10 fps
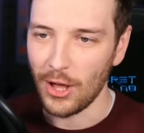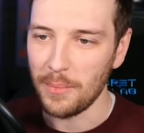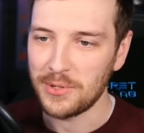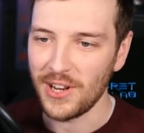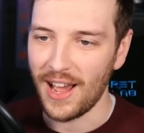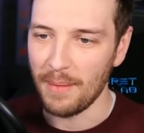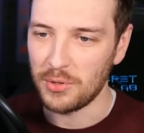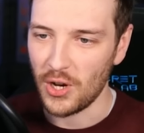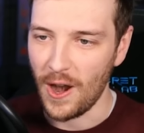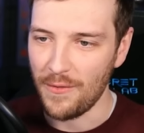Lobster, I'm
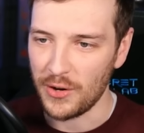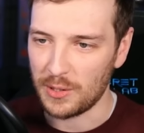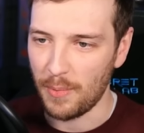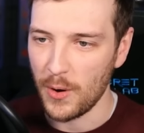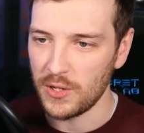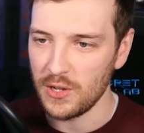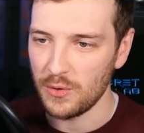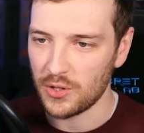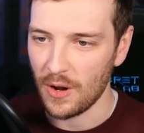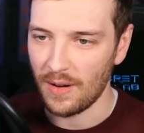sorry for exposing you so